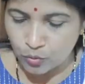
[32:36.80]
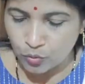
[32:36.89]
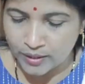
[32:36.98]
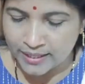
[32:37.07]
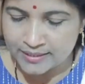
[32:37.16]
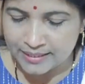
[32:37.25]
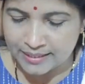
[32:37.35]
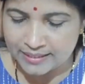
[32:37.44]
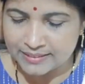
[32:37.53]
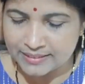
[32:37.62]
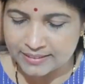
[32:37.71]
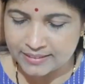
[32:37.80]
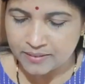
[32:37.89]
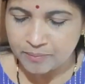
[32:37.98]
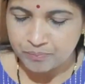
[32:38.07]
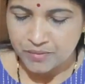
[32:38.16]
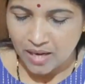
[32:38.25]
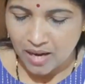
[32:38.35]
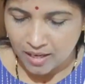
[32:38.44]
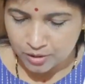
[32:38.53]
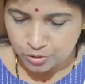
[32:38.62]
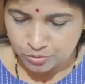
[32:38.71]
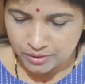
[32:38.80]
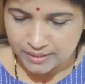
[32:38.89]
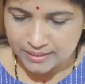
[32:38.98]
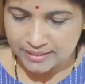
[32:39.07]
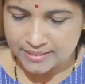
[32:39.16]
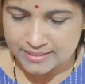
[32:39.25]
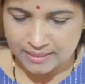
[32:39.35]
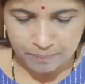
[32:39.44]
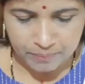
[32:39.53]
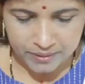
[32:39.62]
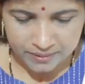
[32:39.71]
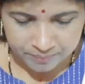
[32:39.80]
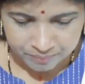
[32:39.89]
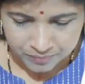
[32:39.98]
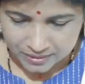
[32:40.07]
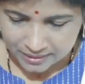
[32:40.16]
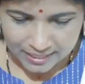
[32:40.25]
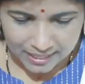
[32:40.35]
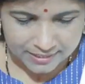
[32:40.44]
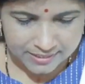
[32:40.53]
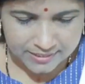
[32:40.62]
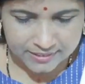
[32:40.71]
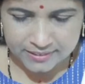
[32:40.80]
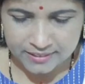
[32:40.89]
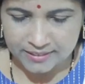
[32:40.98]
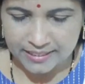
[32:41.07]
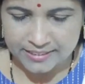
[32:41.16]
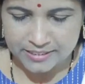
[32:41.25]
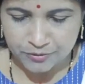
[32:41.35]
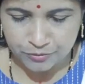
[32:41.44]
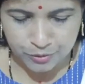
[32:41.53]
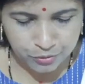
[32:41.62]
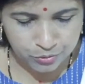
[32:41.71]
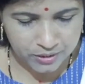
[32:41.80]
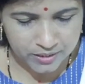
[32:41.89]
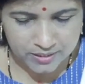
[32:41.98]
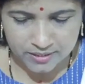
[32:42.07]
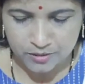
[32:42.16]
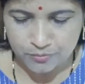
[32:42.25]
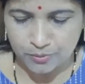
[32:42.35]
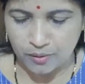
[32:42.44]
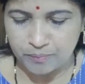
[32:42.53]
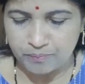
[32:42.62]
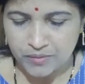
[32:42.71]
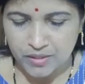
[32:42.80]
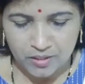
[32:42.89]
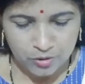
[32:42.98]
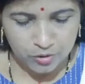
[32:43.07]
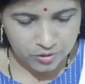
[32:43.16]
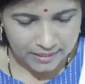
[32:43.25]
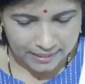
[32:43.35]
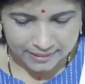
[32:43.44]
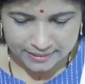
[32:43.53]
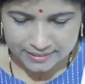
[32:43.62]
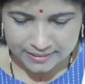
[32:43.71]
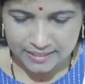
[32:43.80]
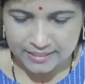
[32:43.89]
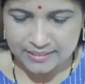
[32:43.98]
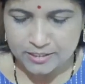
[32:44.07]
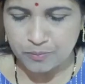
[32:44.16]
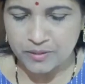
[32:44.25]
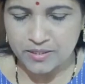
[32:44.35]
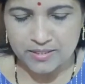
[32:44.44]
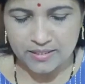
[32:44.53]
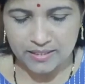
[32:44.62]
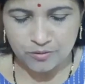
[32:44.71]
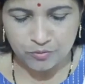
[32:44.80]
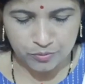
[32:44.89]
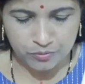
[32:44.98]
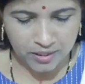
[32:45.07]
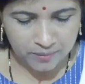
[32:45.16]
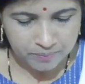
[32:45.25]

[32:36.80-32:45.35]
were killed in the earthquake in Japan last year. Next few questions from your direct indirect speech, then we will